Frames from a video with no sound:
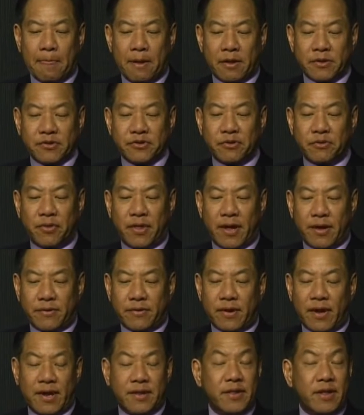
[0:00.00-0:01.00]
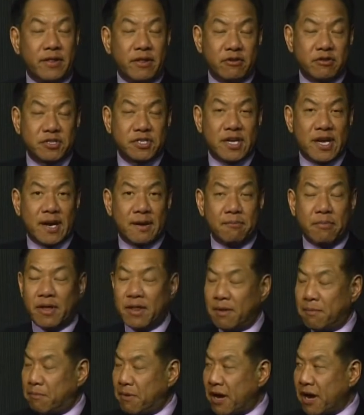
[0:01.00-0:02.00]
So that, and then they're signed by
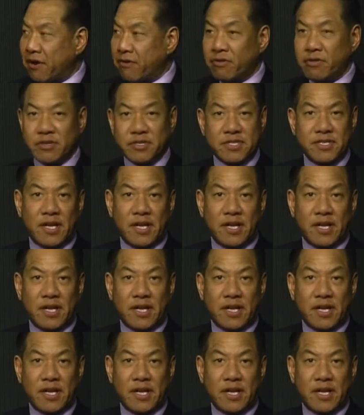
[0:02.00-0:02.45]
the buyer, the mm-hmm.